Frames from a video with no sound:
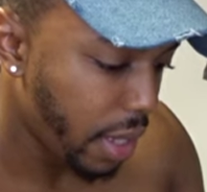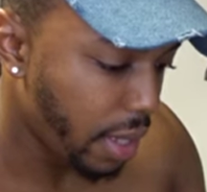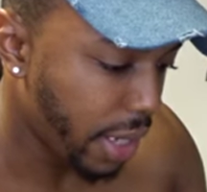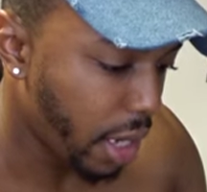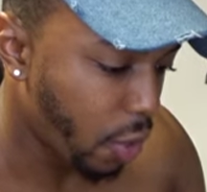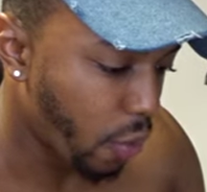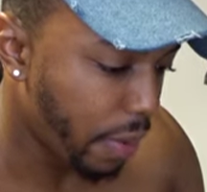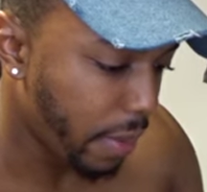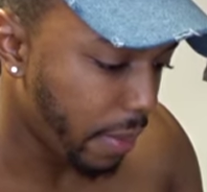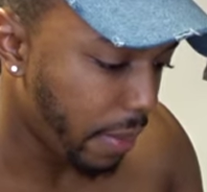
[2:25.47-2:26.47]
like a group
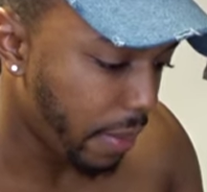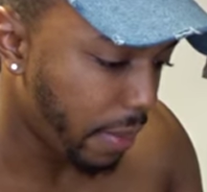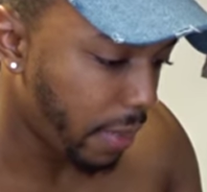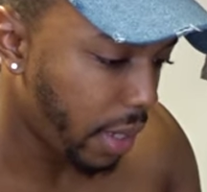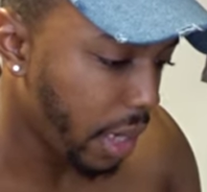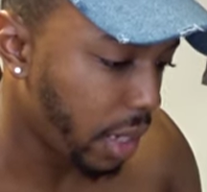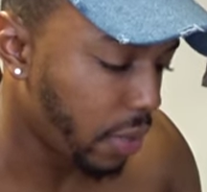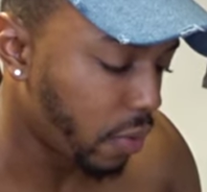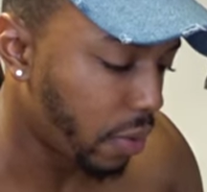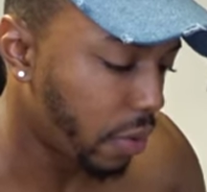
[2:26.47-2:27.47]
of them. Yeah,
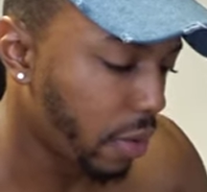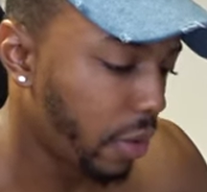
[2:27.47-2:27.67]
this one.